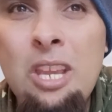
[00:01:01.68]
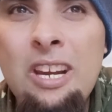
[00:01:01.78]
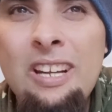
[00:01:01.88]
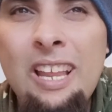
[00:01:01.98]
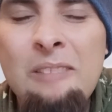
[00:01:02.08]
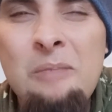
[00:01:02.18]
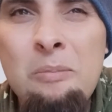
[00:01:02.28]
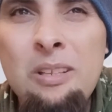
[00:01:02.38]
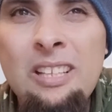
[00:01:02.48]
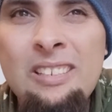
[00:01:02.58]
like maybe
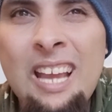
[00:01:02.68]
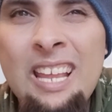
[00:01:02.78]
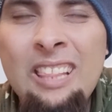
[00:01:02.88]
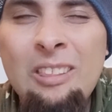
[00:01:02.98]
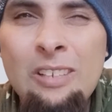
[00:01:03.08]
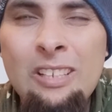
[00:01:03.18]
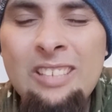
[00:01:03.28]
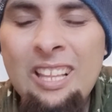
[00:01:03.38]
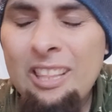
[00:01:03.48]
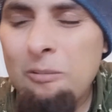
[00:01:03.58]
the 9th or the
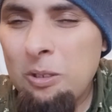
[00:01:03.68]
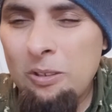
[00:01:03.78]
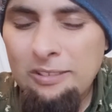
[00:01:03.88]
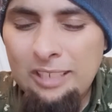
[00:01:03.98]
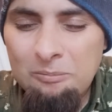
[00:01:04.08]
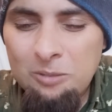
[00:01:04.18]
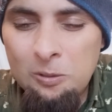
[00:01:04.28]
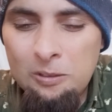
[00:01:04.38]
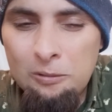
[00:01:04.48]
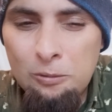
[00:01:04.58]
10th because I'm
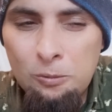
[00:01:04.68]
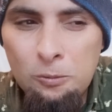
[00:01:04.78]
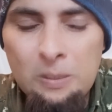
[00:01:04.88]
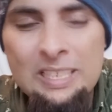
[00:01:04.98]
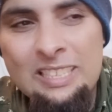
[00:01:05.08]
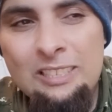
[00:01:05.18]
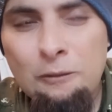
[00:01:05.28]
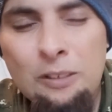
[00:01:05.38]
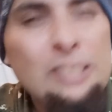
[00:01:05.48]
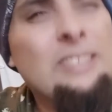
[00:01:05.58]
going to Malaysia
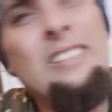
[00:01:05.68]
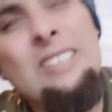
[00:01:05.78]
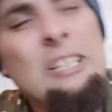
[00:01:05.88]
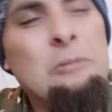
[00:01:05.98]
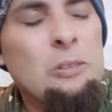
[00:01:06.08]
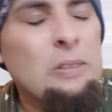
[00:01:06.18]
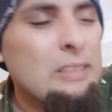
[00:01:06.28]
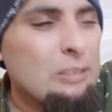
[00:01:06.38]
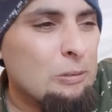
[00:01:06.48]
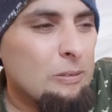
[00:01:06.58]
first and then I'm going
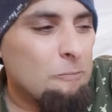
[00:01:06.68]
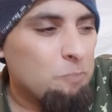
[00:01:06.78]
to